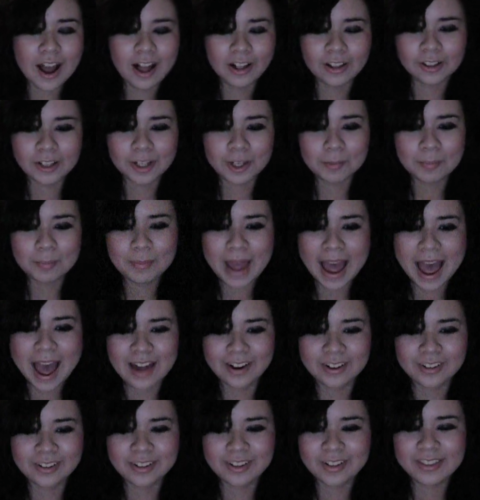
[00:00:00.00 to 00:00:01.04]
color
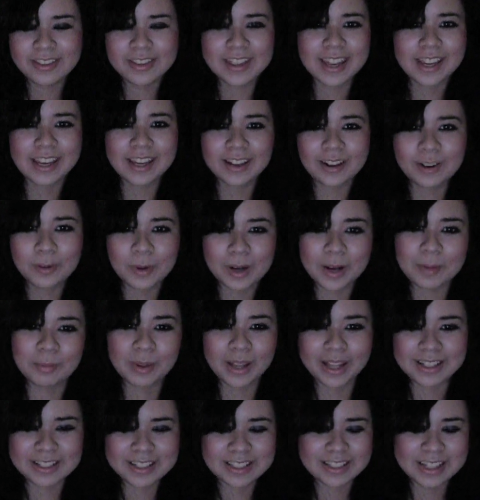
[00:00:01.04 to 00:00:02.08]
pattern thing when it
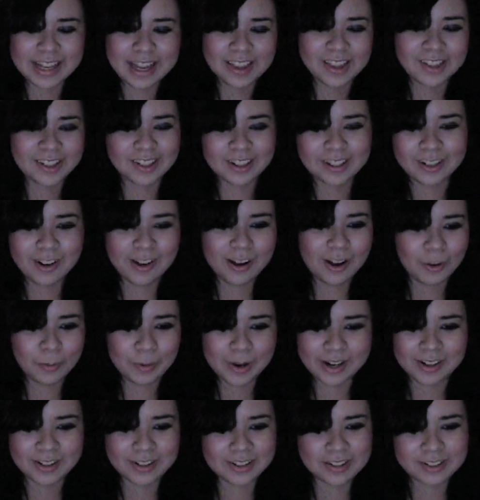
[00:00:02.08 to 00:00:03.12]
blends together and all
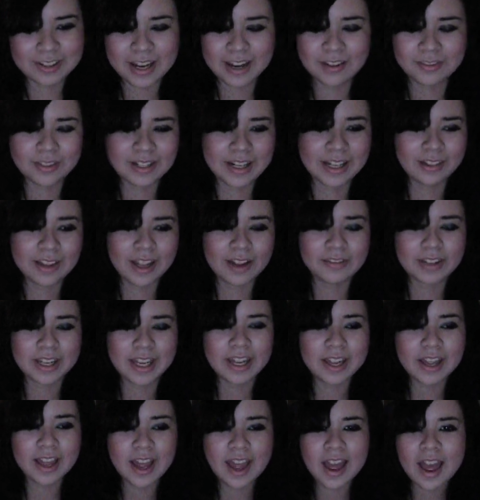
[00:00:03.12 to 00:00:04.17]
weird and stuff, and I love
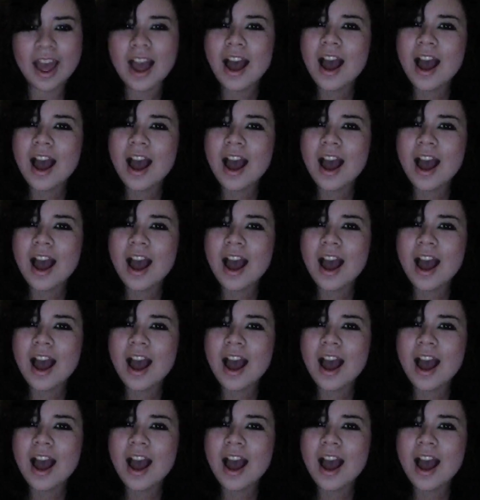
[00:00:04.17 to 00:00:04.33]
it.